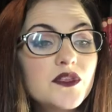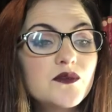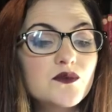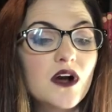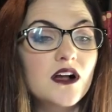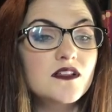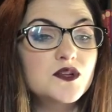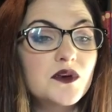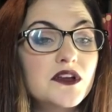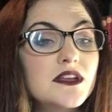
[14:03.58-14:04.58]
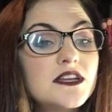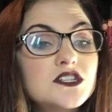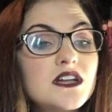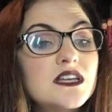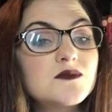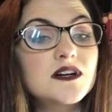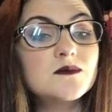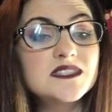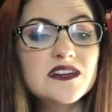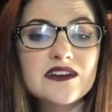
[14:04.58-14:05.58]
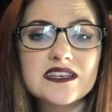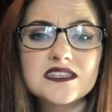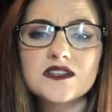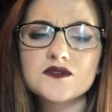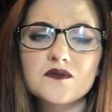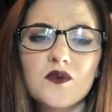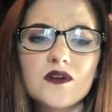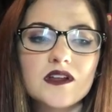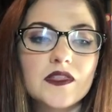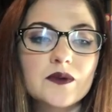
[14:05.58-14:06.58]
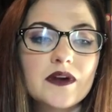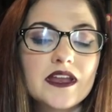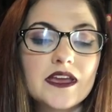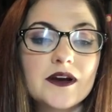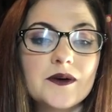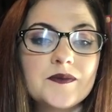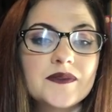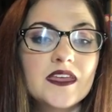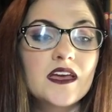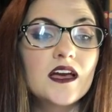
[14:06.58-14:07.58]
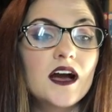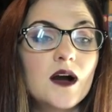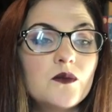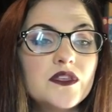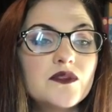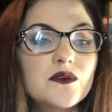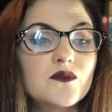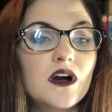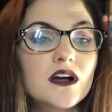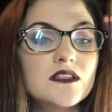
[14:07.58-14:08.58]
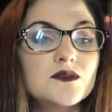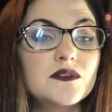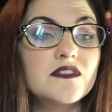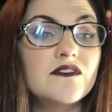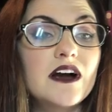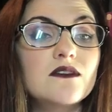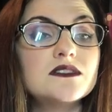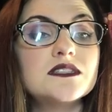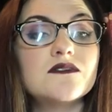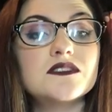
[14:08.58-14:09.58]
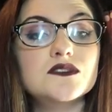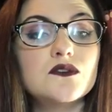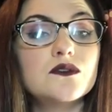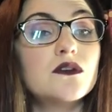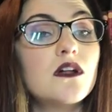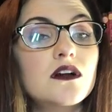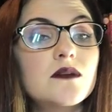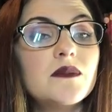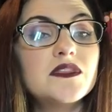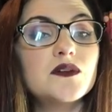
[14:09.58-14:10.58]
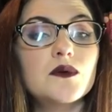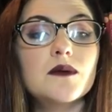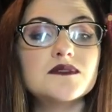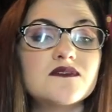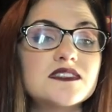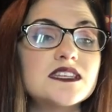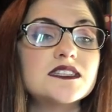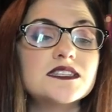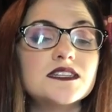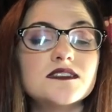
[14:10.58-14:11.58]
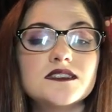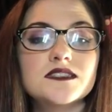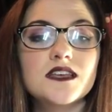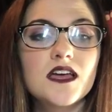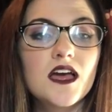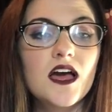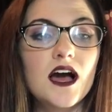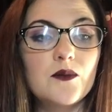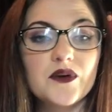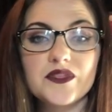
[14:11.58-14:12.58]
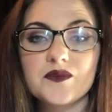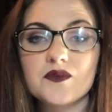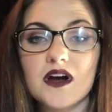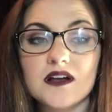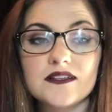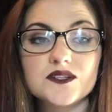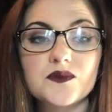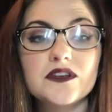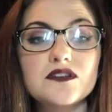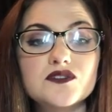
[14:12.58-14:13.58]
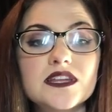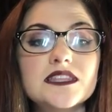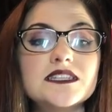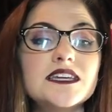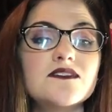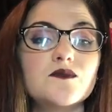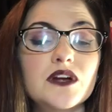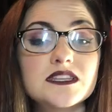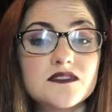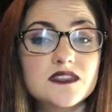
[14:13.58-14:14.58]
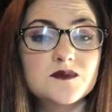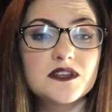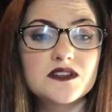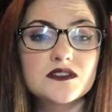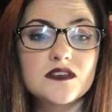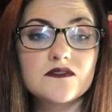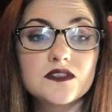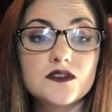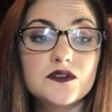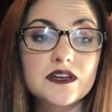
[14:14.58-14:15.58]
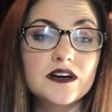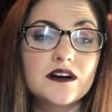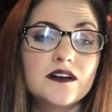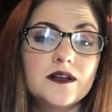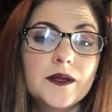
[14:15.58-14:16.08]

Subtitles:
with you in Rockland, where your condition has become serious and is reported on the radio. I'm with you in Rockland, where the faculties of the skull no longer admit the worms of the senses. I'm with you in Rockland, where you drink the tea of the breast of the splinters of the Utica.